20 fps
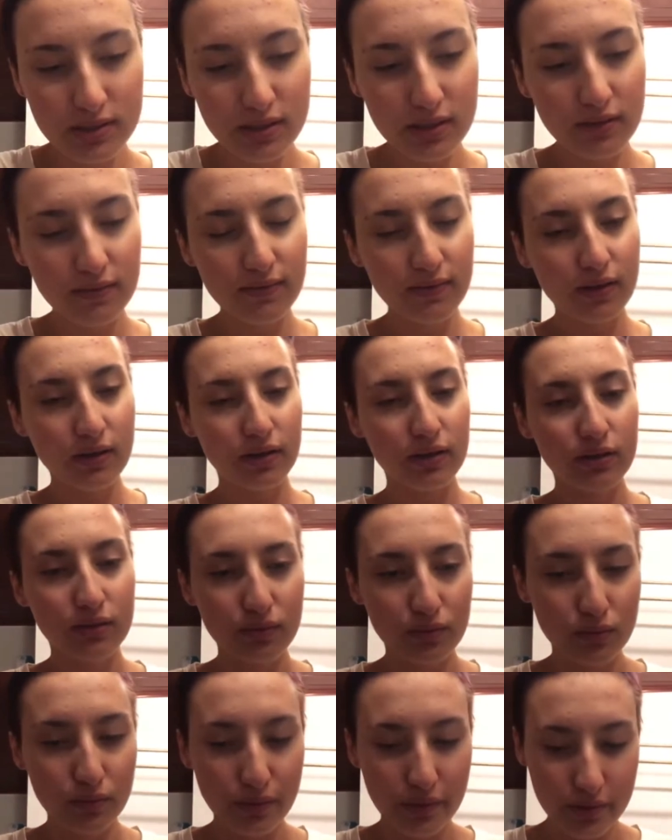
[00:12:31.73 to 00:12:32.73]
If I
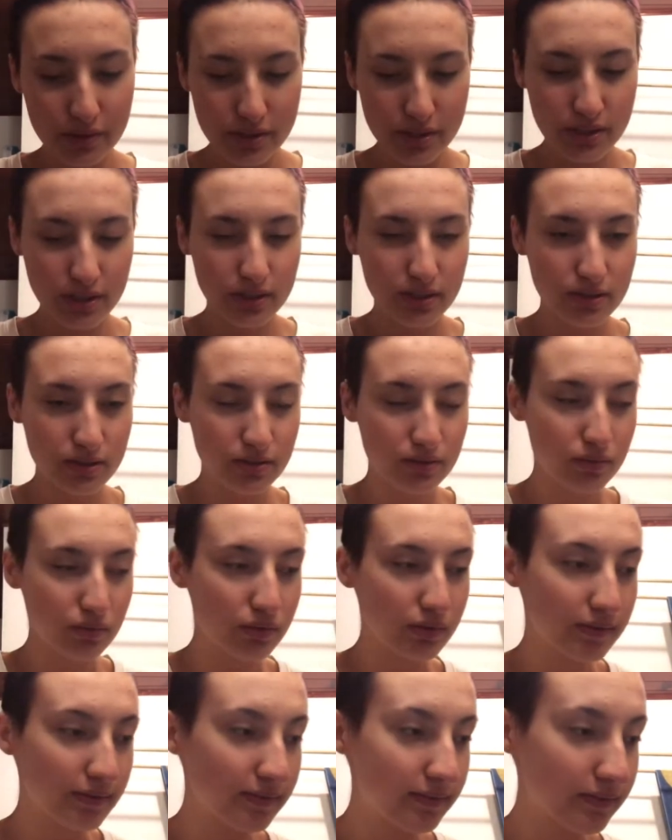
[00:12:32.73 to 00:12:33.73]
wash it
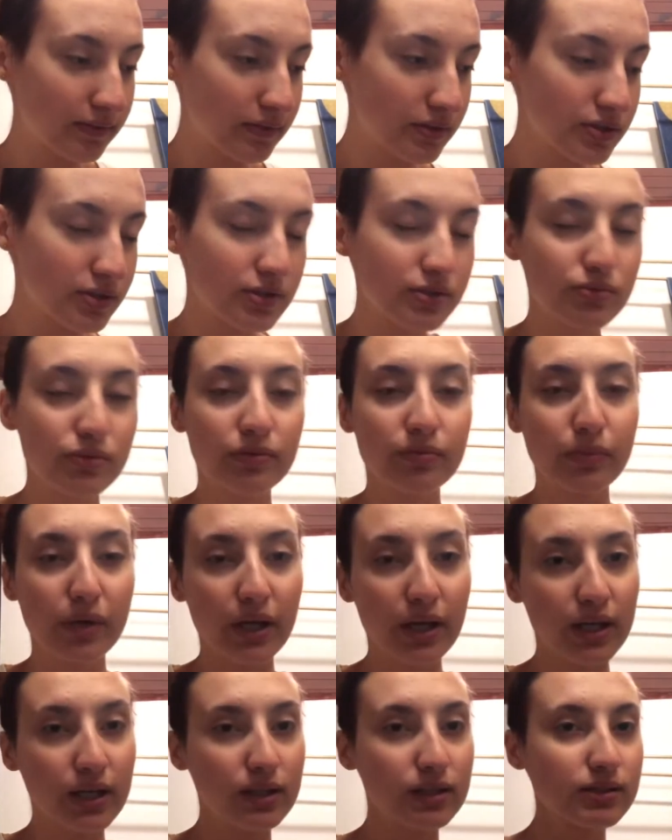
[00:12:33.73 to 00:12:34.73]
just with my
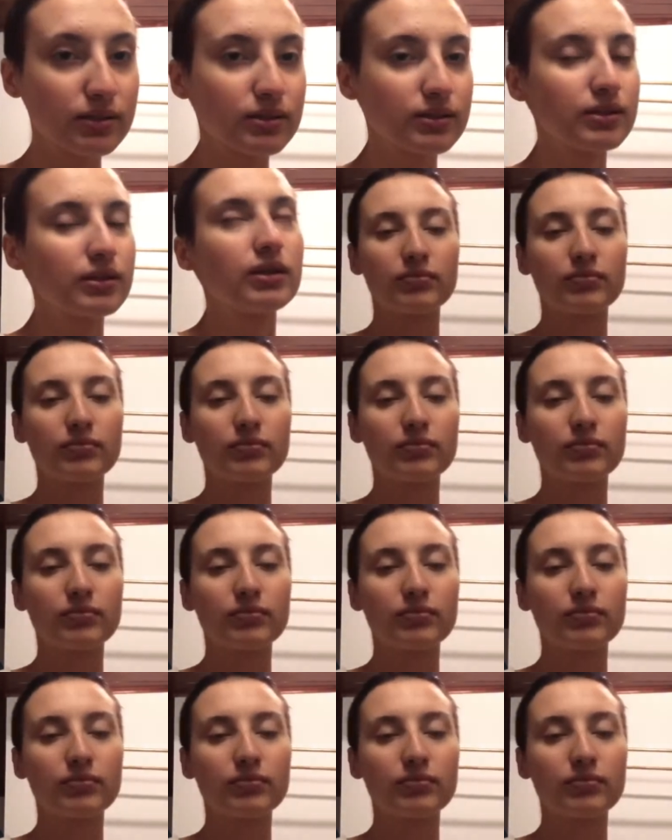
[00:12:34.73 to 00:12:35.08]
hand,